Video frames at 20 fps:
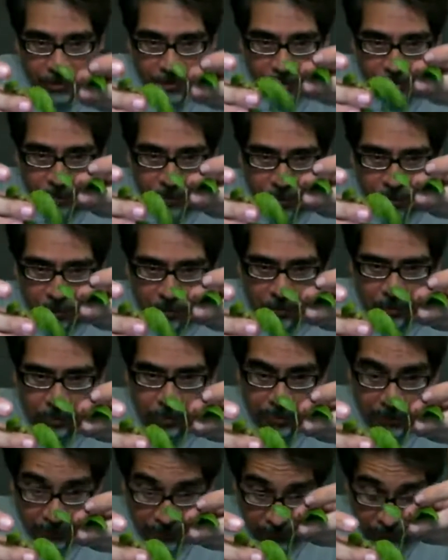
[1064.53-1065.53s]
Small little
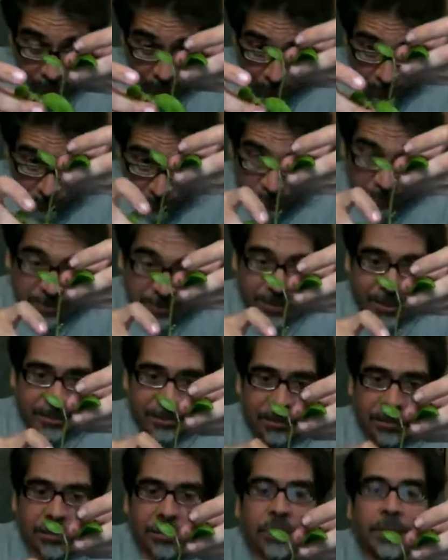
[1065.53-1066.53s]
plants. This one's
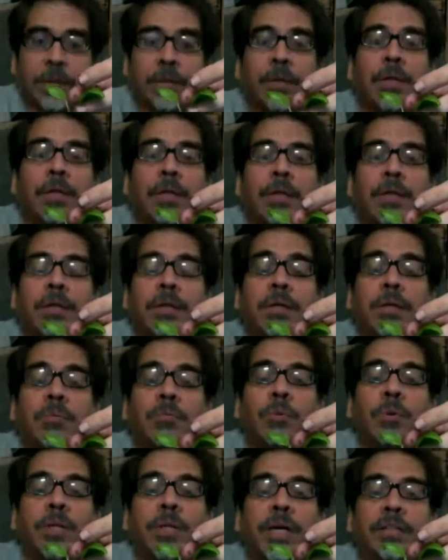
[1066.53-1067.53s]
actually
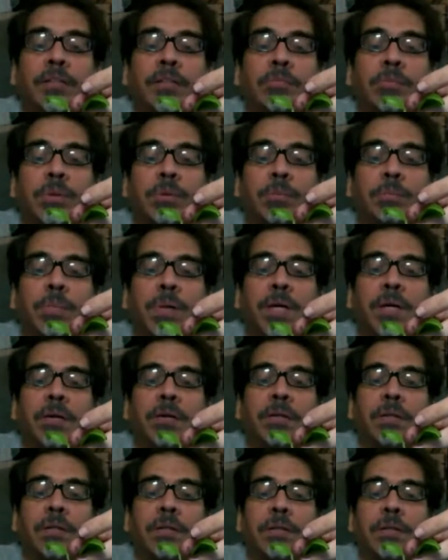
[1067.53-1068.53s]
will actually be
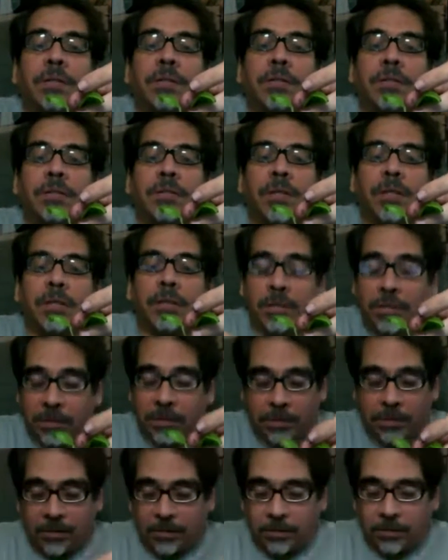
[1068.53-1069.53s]
bearing this set of
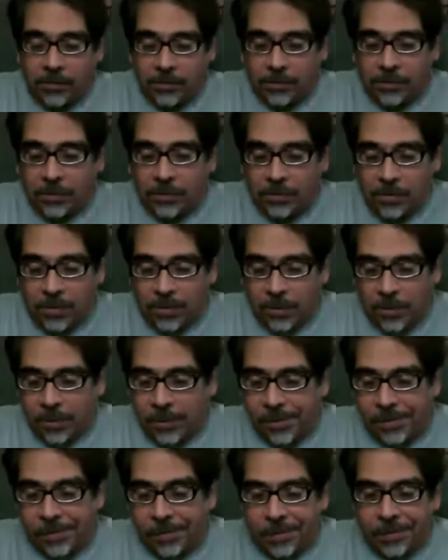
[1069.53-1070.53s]
leaves
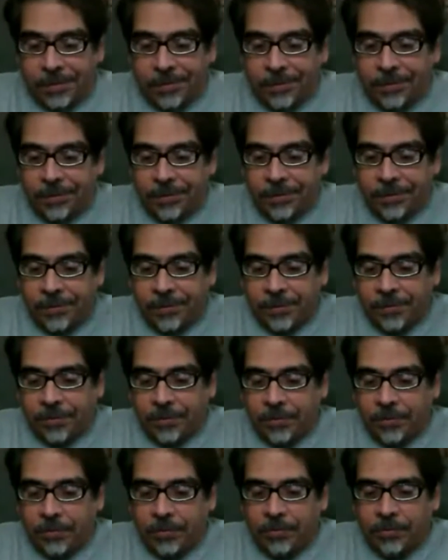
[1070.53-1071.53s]
because it's
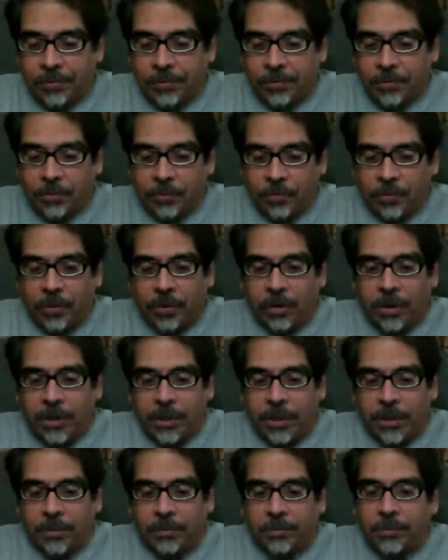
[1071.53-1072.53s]
too far
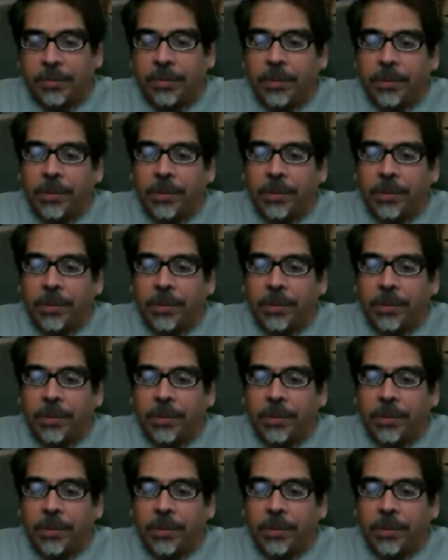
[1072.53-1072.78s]
down.